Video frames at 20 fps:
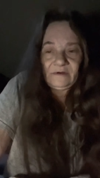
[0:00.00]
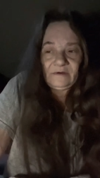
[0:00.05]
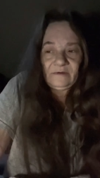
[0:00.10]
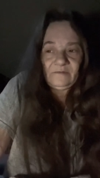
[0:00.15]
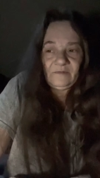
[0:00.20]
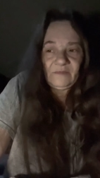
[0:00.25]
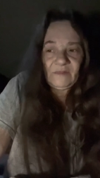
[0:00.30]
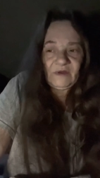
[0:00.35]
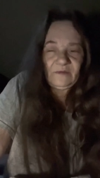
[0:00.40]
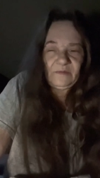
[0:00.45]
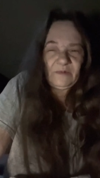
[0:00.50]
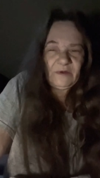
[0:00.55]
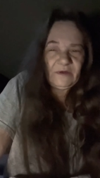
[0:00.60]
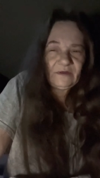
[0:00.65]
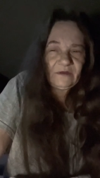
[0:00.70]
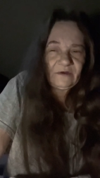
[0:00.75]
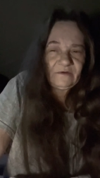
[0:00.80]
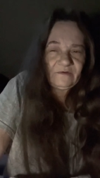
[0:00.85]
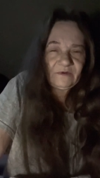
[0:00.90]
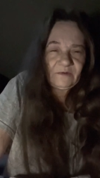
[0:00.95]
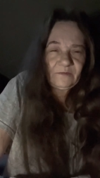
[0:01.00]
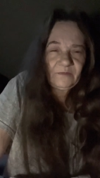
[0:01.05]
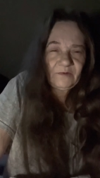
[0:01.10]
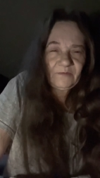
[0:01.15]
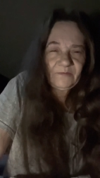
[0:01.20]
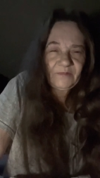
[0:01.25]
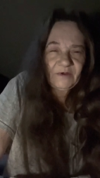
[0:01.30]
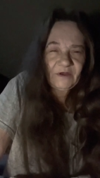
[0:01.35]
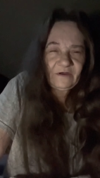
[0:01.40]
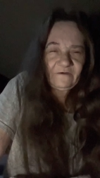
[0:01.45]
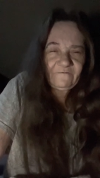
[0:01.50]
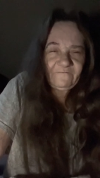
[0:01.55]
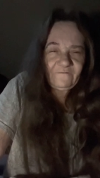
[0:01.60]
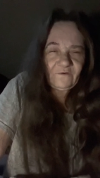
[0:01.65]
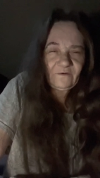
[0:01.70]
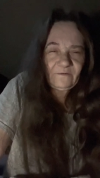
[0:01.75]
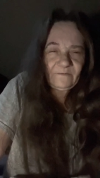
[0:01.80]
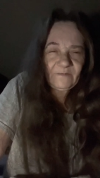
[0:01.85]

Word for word: Maybe enough to prepare for it